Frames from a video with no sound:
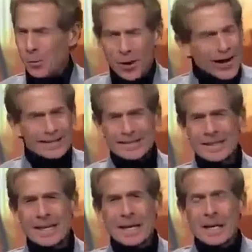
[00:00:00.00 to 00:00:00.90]

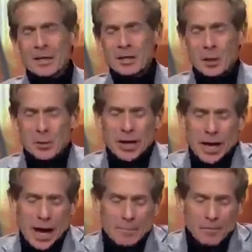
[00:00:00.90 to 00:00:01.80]
What? So
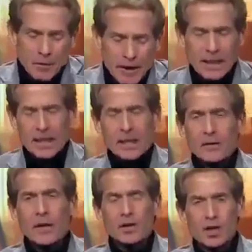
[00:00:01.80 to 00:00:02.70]
I'm
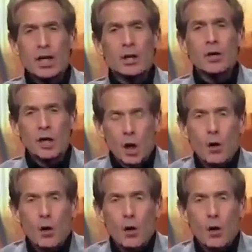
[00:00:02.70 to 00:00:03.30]
thinking that Jerry